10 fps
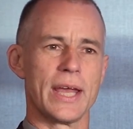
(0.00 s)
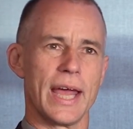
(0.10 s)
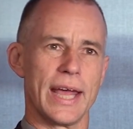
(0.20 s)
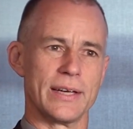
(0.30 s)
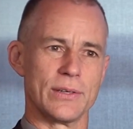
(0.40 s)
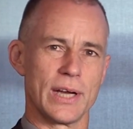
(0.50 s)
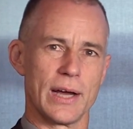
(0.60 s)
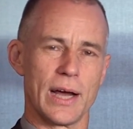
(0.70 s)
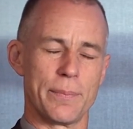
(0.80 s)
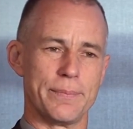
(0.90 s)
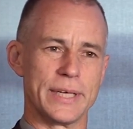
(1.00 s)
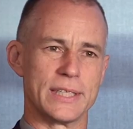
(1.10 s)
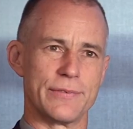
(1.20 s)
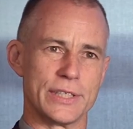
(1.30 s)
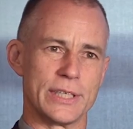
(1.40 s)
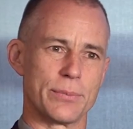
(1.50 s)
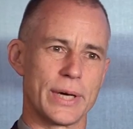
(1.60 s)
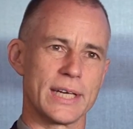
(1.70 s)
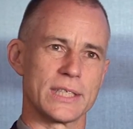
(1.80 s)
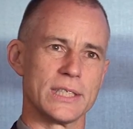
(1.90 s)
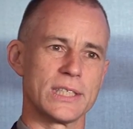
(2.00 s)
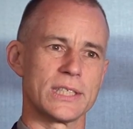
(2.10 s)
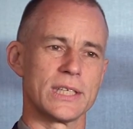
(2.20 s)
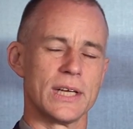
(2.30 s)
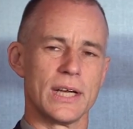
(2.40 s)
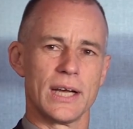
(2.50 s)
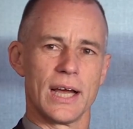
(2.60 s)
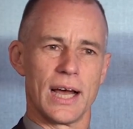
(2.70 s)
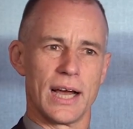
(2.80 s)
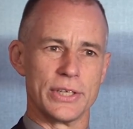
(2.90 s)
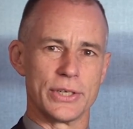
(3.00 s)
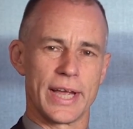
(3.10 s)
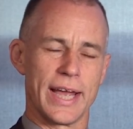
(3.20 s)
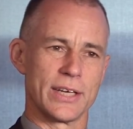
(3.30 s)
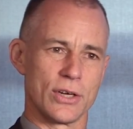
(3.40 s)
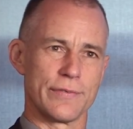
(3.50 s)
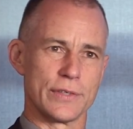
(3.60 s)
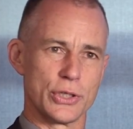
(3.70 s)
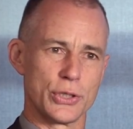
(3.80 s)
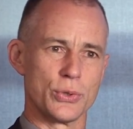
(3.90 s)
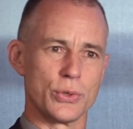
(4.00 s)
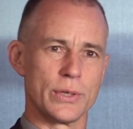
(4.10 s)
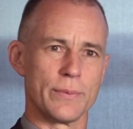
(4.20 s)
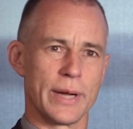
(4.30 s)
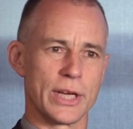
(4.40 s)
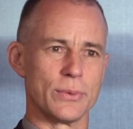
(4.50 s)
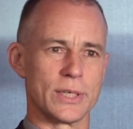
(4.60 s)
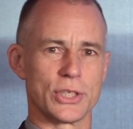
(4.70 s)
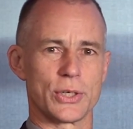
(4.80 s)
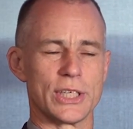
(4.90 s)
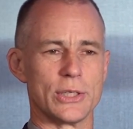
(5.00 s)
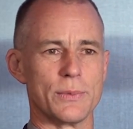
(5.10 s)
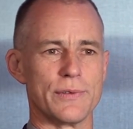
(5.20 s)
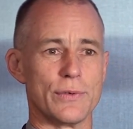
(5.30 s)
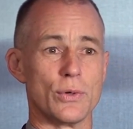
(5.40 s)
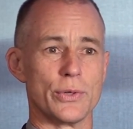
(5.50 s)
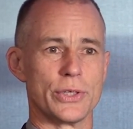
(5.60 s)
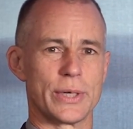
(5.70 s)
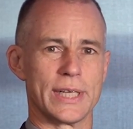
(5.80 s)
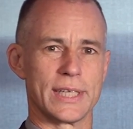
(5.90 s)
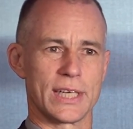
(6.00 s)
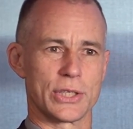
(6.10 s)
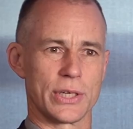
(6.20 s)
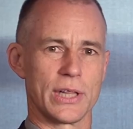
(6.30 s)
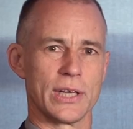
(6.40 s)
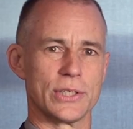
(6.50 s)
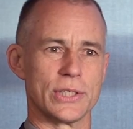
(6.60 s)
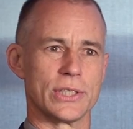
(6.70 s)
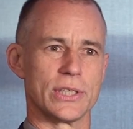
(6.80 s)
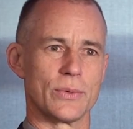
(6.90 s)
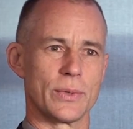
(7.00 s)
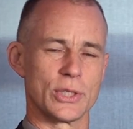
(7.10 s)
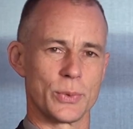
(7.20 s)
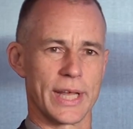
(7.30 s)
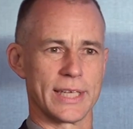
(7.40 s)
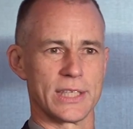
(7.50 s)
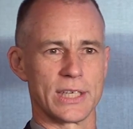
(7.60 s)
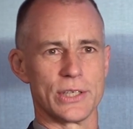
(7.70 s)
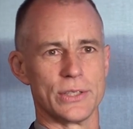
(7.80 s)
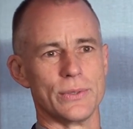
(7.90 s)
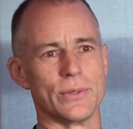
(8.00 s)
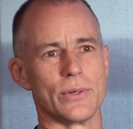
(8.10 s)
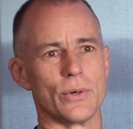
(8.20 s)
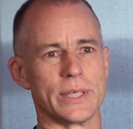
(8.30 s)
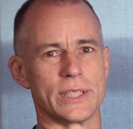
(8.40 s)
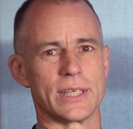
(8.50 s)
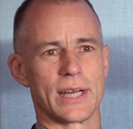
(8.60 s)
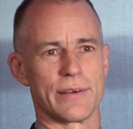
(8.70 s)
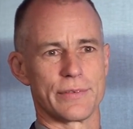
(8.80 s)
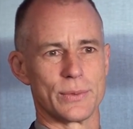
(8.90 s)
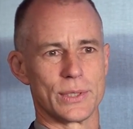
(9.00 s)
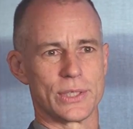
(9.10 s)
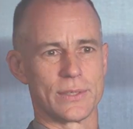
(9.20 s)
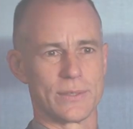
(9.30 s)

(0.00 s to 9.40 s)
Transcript: And a big difference in practice, you can and often should make your registration before the transaction closes, whereas with ASIC you always did it afterwards.